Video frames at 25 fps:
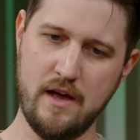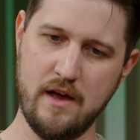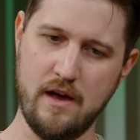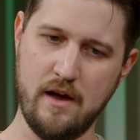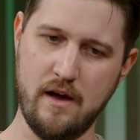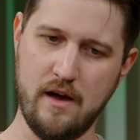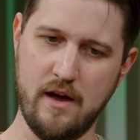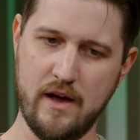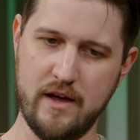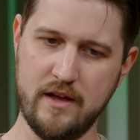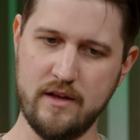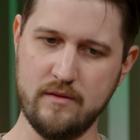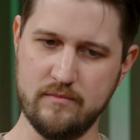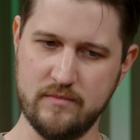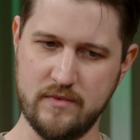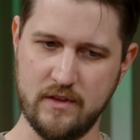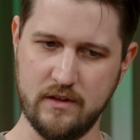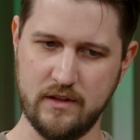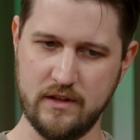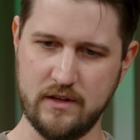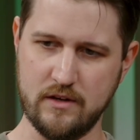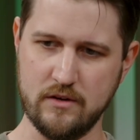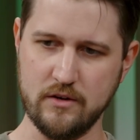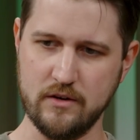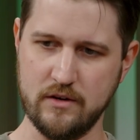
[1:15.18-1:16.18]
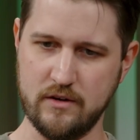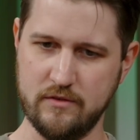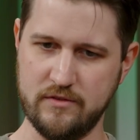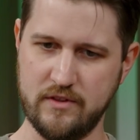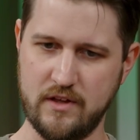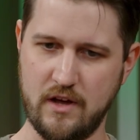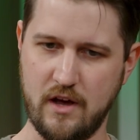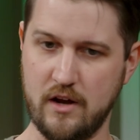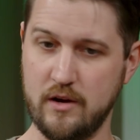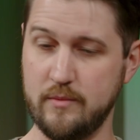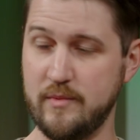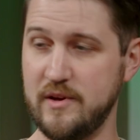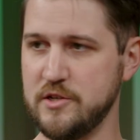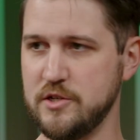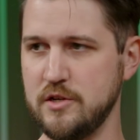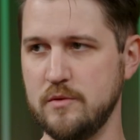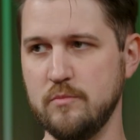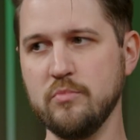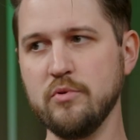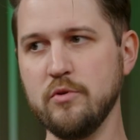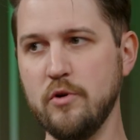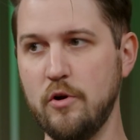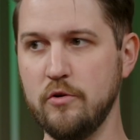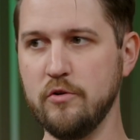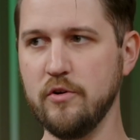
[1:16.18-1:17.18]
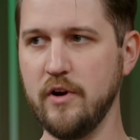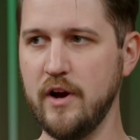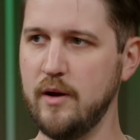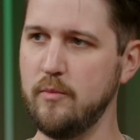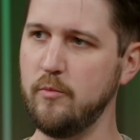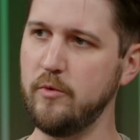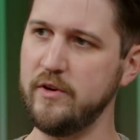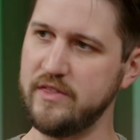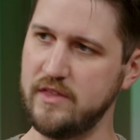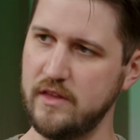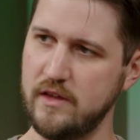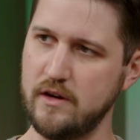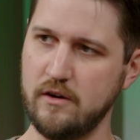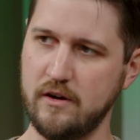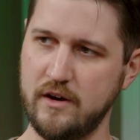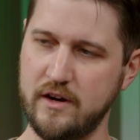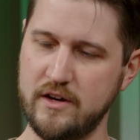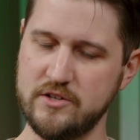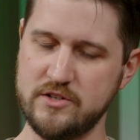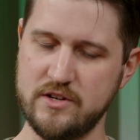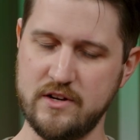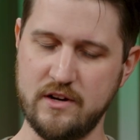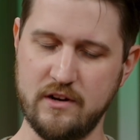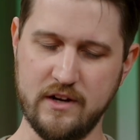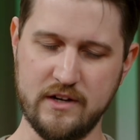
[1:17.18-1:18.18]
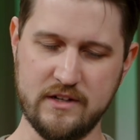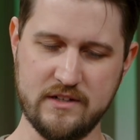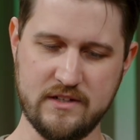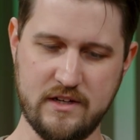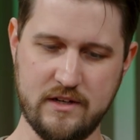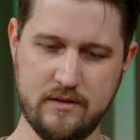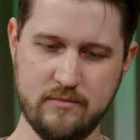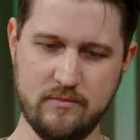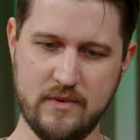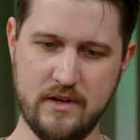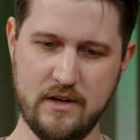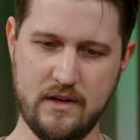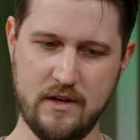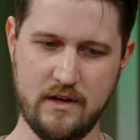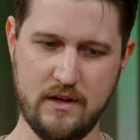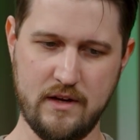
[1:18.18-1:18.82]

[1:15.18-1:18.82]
I am the leader of the automation program within our engineering team.